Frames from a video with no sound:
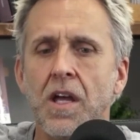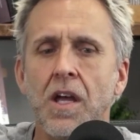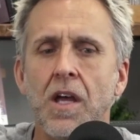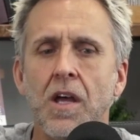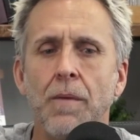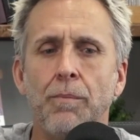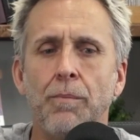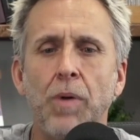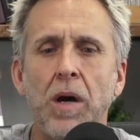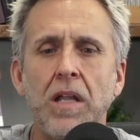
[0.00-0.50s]

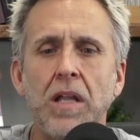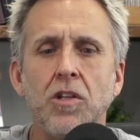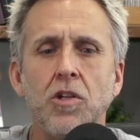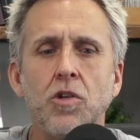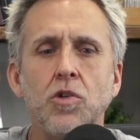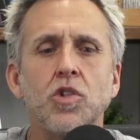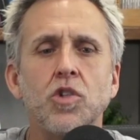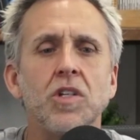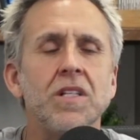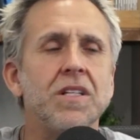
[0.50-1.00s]
But
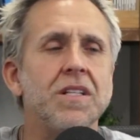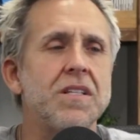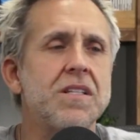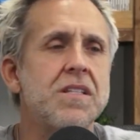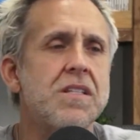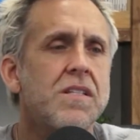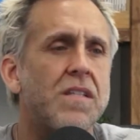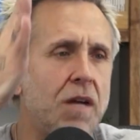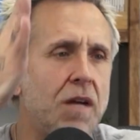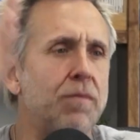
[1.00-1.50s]
usually the
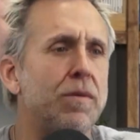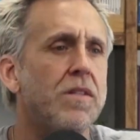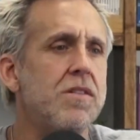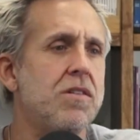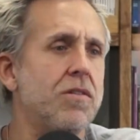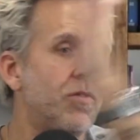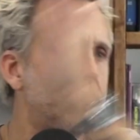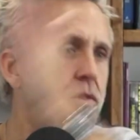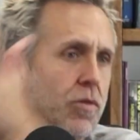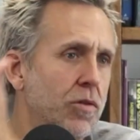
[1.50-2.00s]
segments
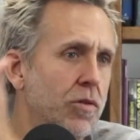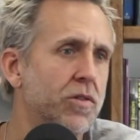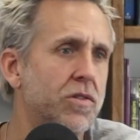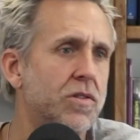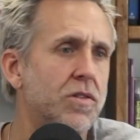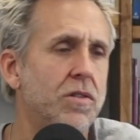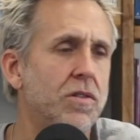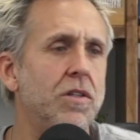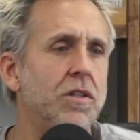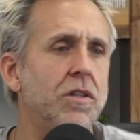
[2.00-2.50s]
of tours
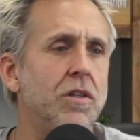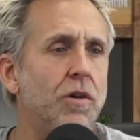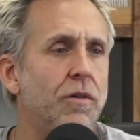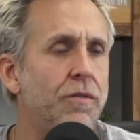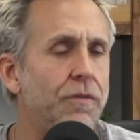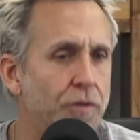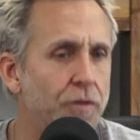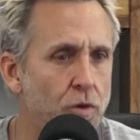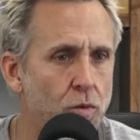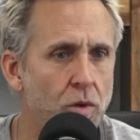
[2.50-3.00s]
are, a
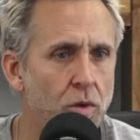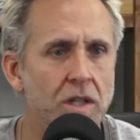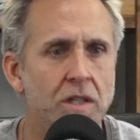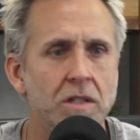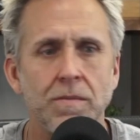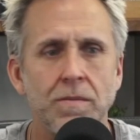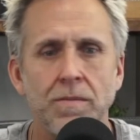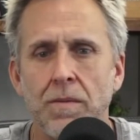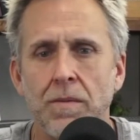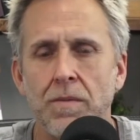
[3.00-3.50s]
few
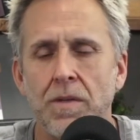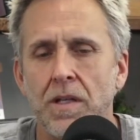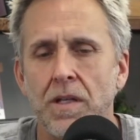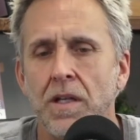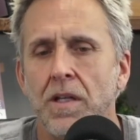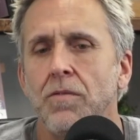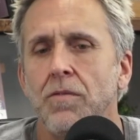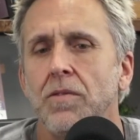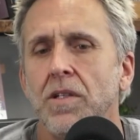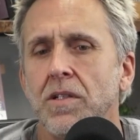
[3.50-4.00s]
weeks, maybe
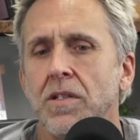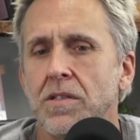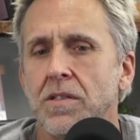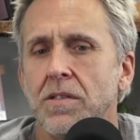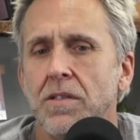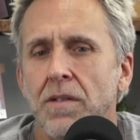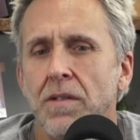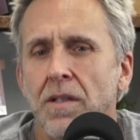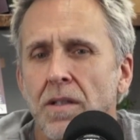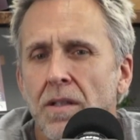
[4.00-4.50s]
8 weeks
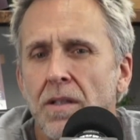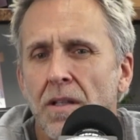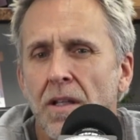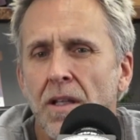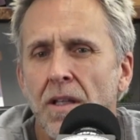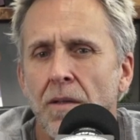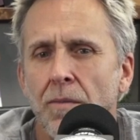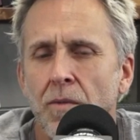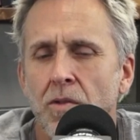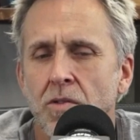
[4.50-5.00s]
at
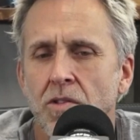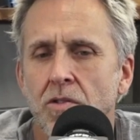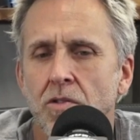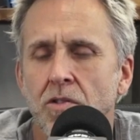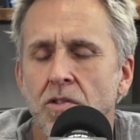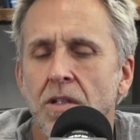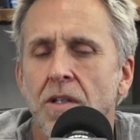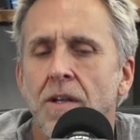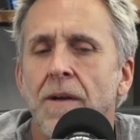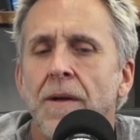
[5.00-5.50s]
the most
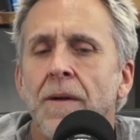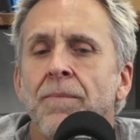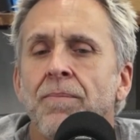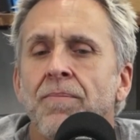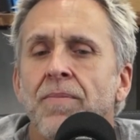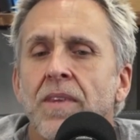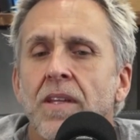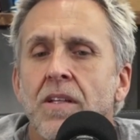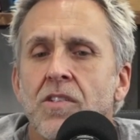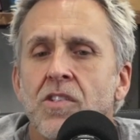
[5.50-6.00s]
usually.
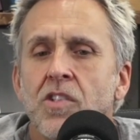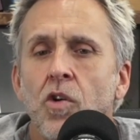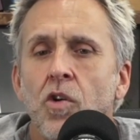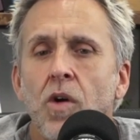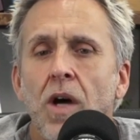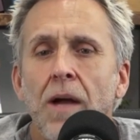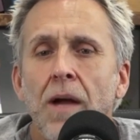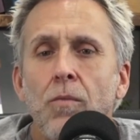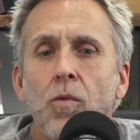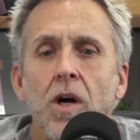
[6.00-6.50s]
So
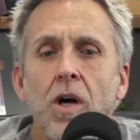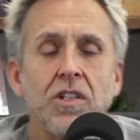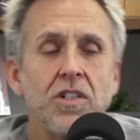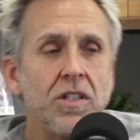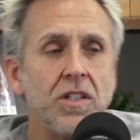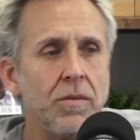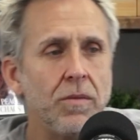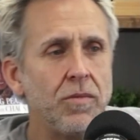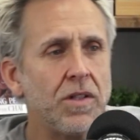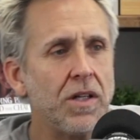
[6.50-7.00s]
I'm watching
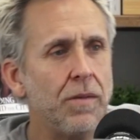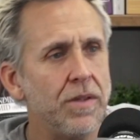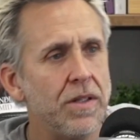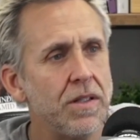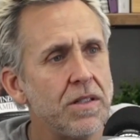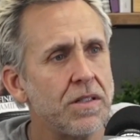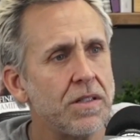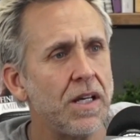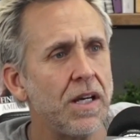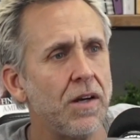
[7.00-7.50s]
him come
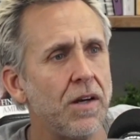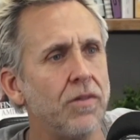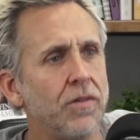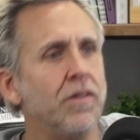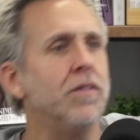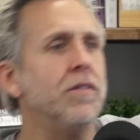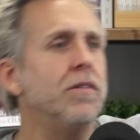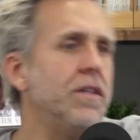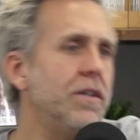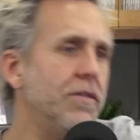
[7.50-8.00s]
into town,
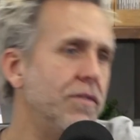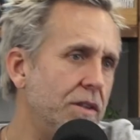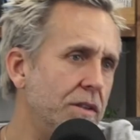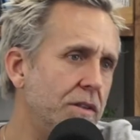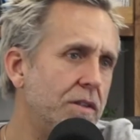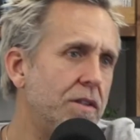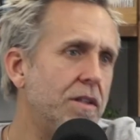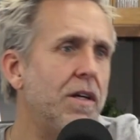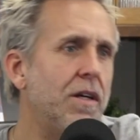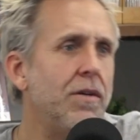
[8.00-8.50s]
they're leaving,
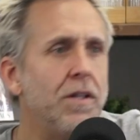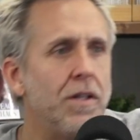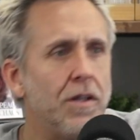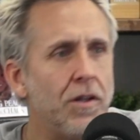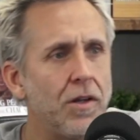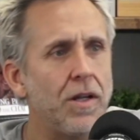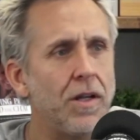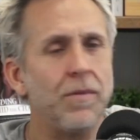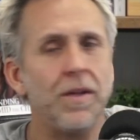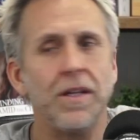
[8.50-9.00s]
and
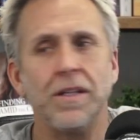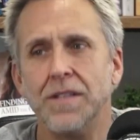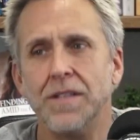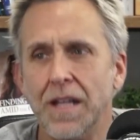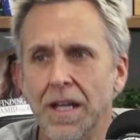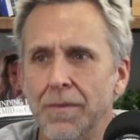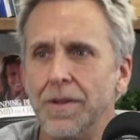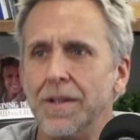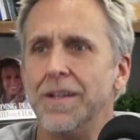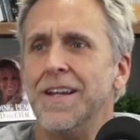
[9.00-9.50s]
I'm like,
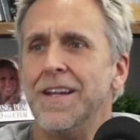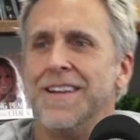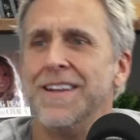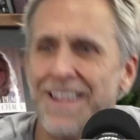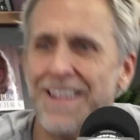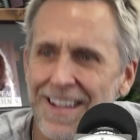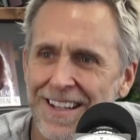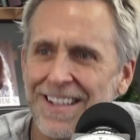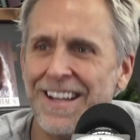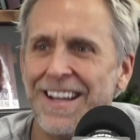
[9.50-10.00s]
damn it,
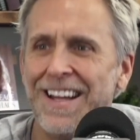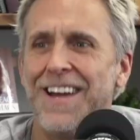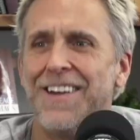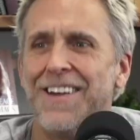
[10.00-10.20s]
how do